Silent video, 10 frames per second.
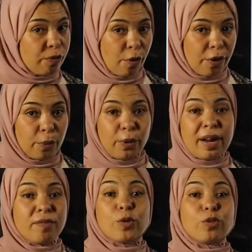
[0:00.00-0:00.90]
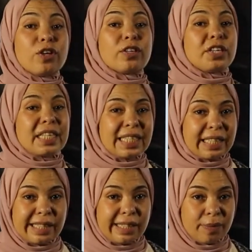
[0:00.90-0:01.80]
far? What have you done
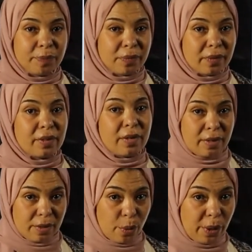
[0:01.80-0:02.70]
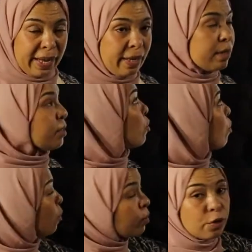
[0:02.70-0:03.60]
recently? Okay, so
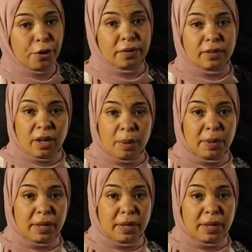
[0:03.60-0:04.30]
those are the time